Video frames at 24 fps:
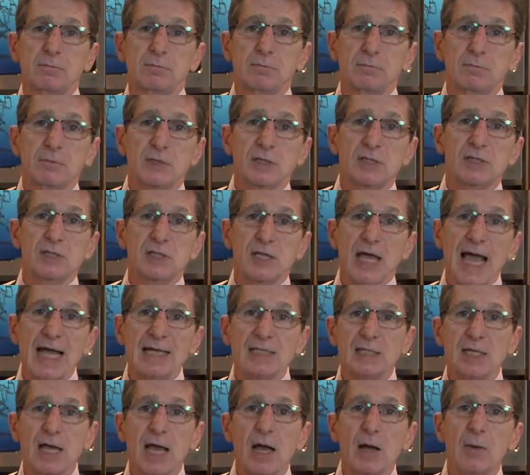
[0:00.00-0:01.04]
because
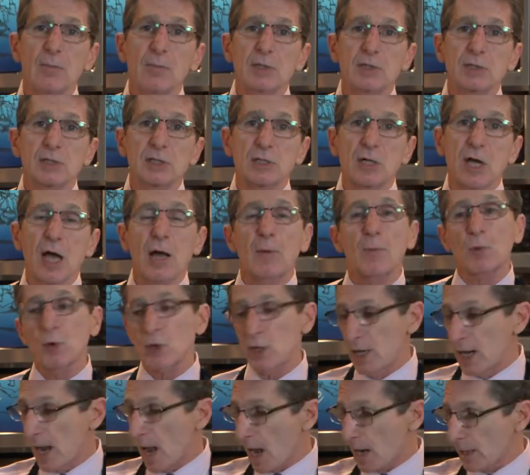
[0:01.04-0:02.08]
that's how much time we're
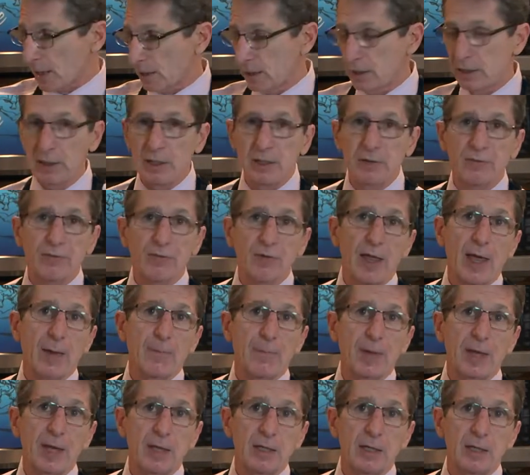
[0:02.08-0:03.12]
not going to need for that
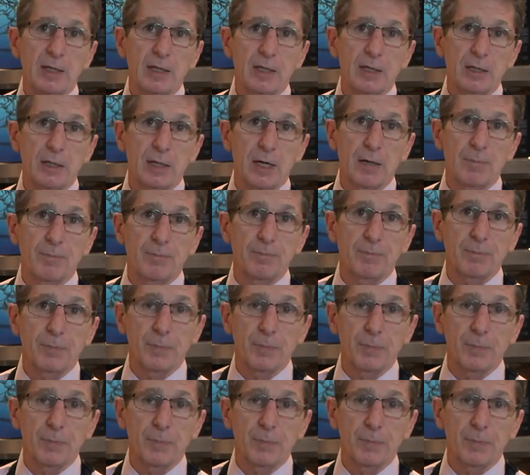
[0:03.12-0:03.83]
pan to heat up.